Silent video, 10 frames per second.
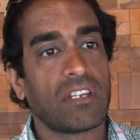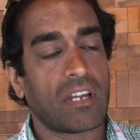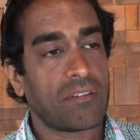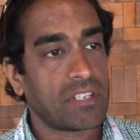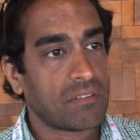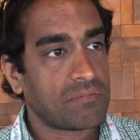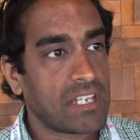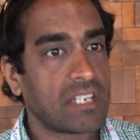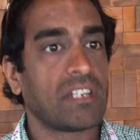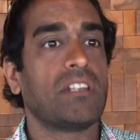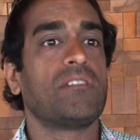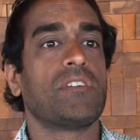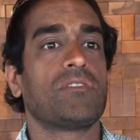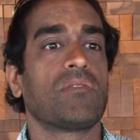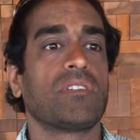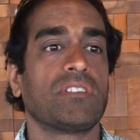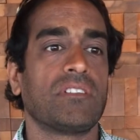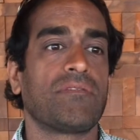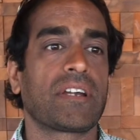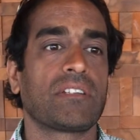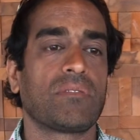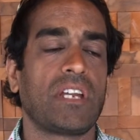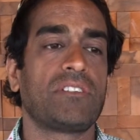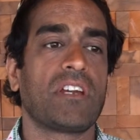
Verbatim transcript: uh, you know, taking an individual that's infected with